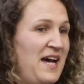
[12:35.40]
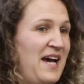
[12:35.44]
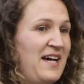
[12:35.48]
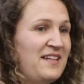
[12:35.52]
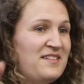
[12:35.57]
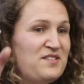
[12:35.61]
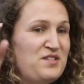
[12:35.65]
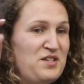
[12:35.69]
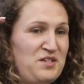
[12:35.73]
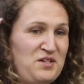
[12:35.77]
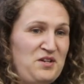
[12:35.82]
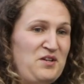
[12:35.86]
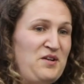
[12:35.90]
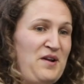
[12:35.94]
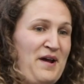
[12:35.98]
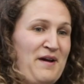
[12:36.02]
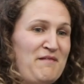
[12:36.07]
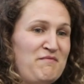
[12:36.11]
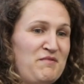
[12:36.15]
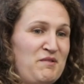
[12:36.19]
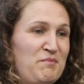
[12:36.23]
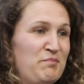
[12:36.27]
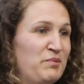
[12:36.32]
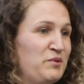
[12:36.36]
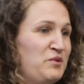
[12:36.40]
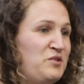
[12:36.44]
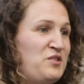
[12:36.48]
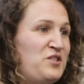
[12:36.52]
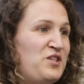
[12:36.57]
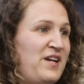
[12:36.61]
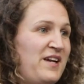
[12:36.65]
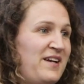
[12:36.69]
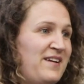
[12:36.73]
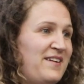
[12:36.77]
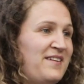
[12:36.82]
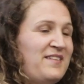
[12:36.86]
Asda don't have the
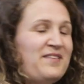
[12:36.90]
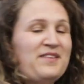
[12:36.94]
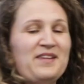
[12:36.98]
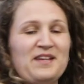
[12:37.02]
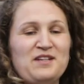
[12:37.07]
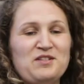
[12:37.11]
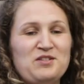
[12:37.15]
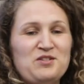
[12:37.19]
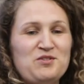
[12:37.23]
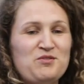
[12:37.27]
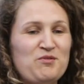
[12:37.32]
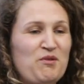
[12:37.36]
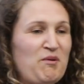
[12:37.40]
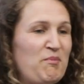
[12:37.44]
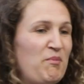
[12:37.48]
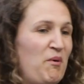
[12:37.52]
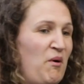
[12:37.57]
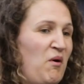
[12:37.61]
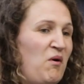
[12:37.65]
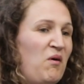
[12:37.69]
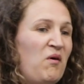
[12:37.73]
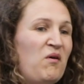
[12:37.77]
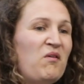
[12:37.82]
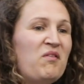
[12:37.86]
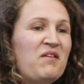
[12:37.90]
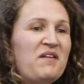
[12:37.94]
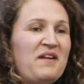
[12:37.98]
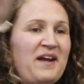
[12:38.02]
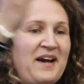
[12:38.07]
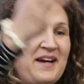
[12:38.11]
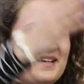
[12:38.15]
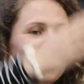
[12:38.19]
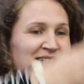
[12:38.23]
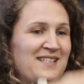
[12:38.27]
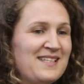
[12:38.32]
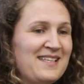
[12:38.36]
budget. They strip all the
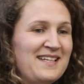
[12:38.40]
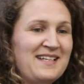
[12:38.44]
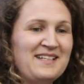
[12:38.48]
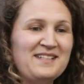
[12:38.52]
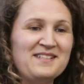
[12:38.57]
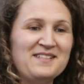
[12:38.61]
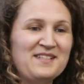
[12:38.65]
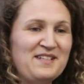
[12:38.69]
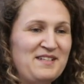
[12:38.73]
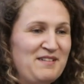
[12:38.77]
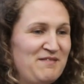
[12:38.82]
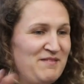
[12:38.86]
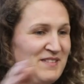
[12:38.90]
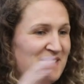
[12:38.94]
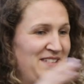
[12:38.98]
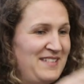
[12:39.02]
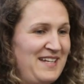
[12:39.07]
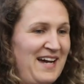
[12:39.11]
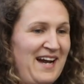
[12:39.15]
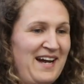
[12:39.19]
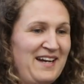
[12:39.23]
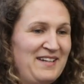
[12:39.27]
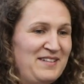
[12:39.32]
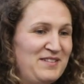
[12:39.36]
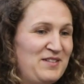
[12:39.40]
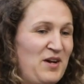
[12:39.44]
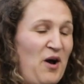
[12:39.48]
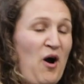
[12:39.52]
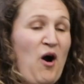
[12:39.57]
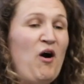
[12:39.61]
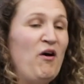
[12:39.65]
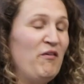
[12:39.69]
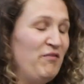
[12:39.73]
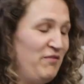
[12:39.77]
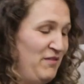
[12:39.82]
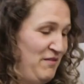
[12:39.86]
nice things that you've designed
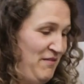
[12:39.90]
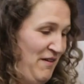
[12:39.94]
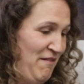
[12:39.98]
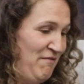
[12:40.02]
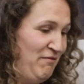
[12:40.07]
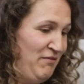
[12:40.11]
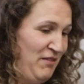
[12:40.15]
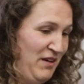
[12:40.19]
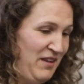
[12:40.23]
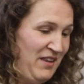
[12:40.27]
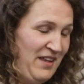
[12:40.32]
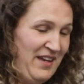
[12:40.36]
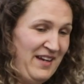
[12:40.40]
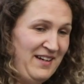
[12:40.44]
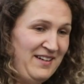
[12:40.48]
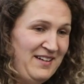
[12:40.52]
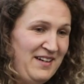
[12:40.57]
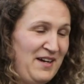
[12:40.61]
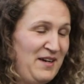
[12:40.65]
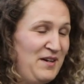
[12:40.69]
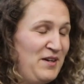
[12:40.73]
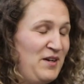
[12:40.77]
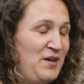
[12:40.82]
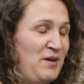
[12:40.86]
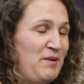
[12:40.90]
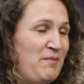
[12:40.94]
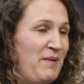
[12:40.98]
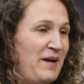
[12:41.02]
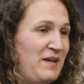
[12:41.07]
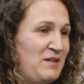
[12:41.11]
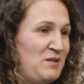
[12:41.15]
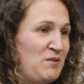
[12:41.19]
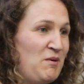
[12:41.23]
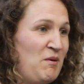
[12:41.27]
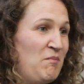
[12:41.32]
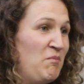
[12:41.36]
off of everything and go
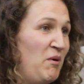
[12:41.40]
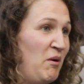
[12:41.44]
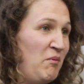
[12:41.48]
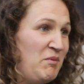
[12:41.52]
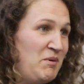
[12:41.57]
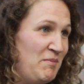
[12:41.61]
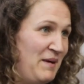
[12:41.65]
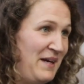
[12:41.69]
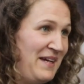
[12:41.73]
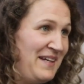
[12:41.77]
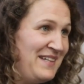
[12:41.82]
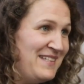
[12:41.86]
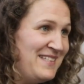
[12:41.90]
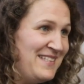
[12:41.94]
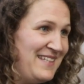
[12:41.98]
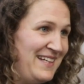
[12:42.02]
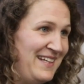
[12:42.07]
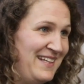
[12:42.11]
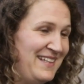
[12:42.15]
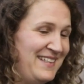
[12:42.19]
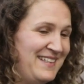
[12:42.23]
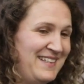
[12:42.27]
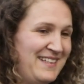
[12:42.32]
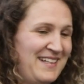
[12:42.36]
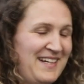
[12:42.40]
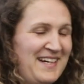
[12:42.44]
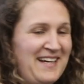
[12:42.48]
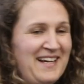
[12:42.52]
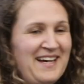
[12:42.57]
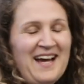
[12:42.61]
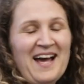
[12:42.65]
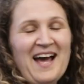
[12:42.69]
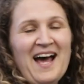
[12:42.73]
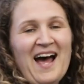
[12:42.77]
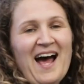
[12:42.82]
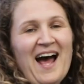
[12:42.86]
back to a Bobby Basic.
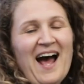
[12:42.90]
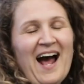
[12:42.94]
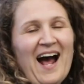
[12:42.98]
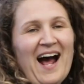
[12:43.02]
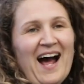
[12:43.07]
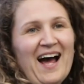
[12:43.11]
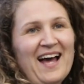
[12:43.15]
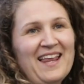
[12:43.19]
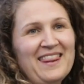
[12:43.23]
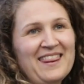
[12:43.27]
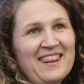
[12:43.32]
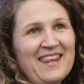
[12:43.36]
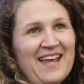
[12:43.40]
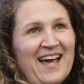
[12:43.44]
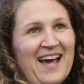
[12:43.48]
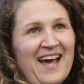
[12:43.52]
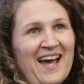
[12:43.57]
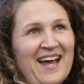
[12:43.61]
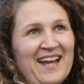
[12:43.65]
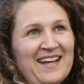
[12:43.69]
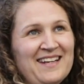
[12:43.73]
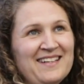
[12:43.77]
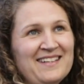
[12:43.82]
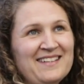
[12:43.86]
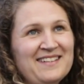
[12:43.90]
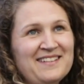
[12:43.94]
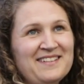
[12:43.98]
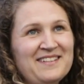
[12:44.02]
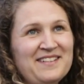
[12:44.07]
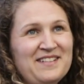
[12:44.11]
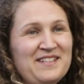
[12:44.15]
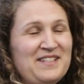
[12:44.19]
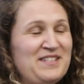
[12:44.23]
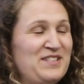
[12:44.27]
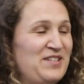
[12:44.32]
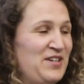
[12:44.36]
And then
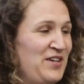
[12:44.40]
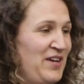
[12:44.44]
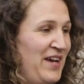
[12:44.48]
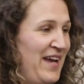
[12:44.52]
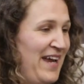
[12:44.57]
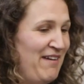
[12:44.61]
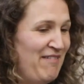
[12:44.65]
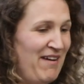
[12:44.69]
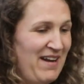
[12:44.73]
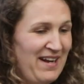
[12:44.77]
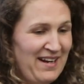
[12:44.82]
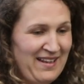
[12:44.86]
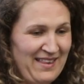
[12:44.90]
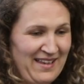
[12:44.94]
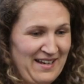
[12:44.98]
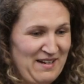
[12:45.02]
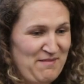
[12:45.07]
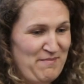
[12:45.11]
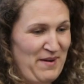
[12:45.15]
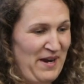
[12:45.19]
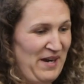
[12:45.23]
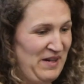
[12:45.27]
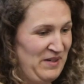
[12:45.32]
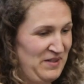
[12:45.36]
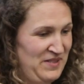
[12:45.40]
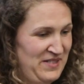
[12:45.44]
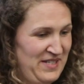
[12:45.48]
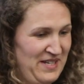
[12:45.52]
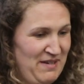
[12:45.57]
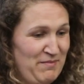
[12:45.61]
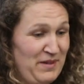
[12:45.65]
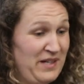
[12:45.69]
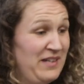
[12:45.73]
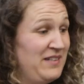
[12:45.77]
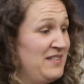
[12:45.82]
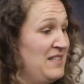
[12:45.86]
you don't hear anything about
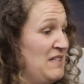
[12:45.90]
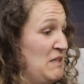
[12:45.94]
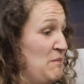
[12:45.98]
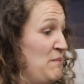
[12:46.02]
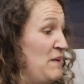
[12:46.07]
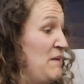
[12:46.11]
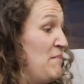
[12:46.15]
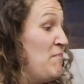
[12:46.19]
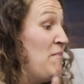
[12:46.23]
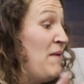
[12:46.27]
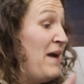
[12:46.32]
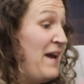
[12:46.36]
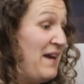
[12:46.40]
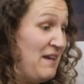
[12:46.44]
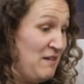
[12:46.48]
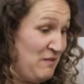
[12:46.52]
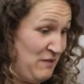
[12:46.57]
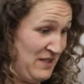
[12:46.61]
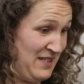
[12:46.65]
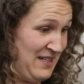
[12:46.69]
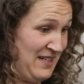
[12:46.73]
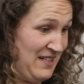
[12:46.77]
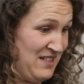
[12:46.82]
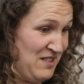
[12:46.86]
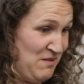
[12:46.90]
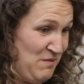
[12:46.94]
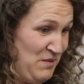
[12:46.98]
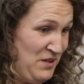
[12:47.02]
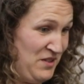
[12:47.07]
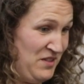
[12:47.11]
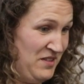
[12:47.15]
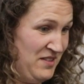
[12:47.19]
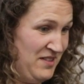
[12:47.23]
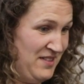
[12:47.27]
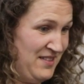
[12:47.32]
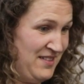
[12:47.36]
it because it's been made for 6
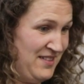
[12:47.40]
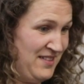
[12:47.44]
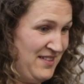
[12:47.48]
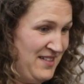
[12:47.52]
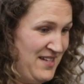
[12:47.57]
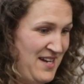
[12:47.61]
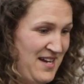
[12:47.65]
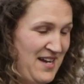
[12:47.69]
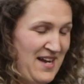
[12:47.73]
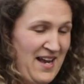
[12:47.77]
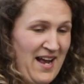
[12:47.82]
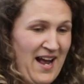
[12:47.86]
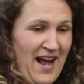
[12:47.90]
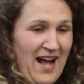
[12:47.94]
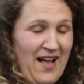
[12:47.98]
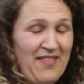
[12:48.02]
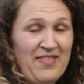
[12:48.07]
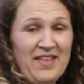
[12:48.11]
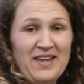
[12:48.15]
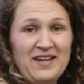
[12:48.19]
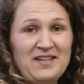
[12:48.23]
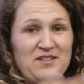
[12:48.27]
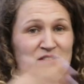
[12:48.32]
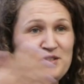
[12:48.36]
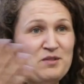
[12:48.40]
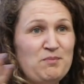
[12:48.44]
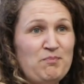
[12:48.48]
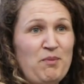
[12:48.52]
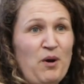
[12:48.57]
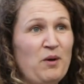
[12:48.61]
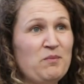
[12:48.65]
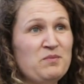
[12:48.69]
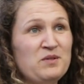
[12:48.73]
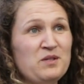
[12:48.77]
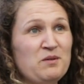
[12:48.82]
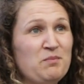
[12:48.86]
months. Yeah. And then it just
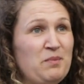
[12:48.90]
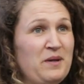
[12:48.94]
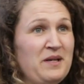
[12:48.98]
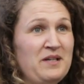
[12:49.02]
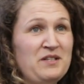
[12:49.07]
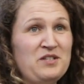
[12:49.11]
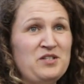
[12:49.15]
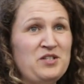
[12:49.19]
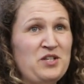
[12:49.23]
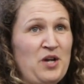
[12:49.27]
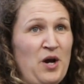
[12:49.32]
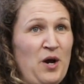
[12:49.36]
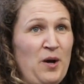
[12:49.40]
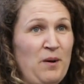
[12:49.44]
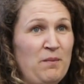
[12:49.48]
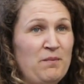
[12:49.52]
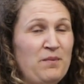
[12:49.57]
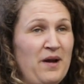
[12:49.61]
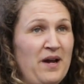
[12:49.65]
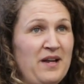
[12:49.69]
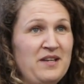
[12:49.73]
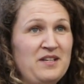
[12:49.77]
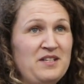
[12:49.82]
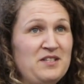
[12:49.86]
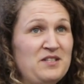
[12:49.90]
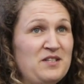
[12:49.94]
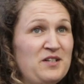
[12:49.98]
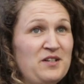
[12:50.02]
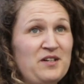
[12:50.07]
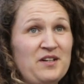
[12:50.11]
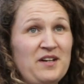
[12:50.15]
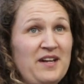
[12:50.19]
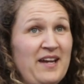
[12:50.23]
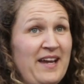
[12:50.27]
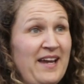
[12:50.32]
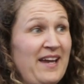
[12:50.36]
pops up in a shop and you
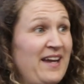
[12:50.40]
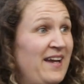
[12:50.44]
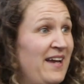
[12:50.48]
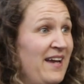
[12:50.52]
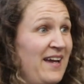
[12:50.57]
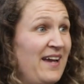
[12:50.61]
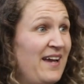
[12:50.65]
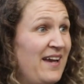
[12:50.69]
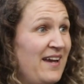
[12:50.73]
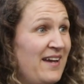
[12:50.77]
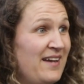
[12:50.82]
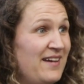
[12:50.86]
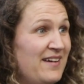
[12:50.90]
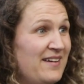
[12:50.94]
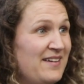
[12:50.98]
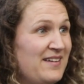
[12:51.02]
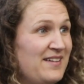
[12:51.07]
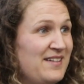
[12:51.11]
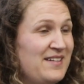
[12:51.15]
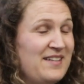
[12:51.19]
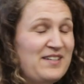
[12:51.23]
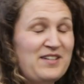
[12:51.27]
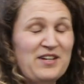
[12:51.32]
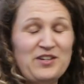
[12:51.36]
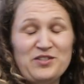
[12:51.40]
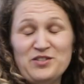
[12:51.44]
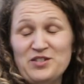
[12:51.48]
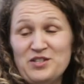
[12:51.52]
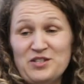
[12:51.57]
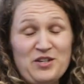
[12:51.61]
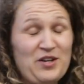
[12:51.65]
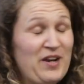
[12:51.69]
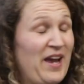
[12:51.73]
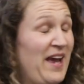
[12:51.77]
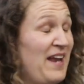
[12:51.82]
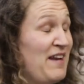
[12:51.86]
don't hear, you
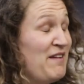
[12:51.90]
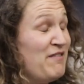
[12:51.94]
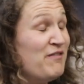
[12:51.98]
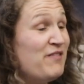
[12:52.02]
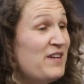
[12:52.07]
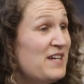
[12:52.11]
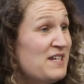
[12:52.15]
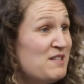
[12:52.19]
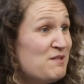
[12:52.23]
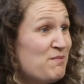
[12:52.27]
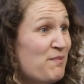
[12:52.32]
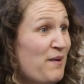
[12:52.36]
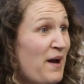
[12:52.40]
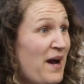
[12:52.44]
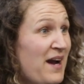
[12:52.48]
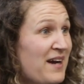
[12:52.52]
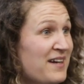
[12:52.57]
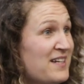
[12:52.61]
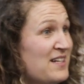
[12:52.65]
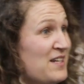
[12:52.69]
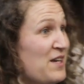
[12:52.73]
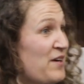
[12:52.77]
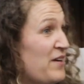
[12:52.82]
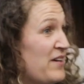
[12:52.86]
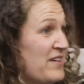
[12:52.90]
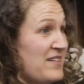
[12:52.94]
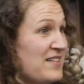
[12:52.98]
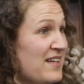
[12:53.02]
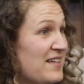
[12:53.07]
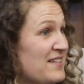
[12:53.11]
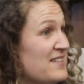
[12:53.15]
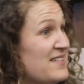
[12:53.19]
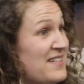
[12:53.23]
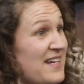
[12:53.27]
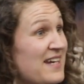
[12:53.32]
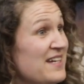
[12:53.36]
don't get any feedback.
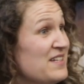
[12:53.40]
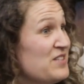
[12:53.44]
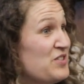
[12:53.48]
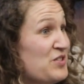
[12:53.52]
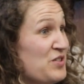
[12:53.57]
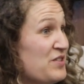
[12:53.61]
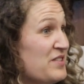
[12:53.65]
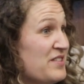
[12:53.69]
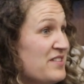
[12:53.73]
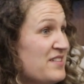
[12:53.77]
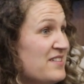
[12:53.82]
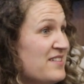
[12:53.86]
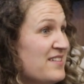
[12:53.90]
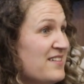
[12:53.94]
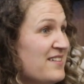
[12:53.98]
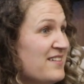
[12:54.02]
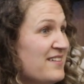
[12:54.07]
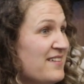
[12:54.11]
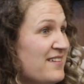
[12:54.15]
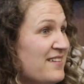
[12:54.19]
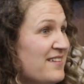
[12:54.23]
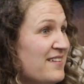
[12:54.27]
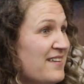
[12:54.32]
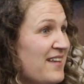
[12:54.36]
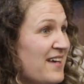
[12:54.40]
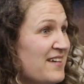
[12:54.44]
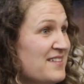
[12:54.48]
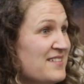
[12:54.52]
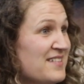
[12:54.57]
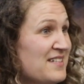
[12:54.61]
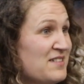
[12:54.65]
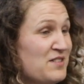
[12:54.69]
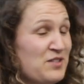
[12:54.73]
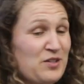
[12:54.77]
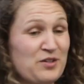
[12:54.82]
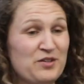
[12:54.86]
That's
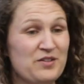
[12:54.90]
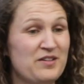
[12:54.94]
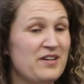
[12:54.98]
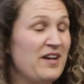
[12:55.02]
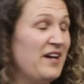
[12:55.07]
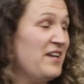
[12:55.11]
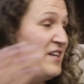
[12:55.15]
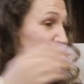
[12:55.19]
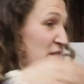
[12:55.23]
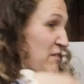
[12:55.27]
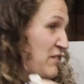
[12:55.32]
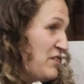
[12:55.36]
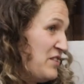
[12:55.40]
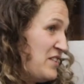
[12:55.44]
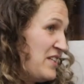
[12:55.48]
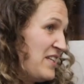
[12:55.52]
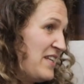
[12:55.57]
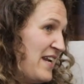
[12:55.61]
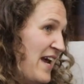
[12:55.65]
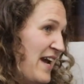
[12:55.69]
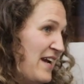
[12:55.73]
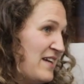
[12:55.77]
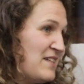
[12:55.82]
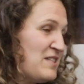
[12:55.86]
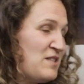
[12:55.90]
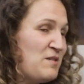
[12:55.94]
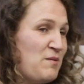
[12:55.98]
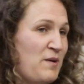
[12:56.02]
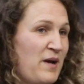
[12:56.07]
it, done, and you're on to the next.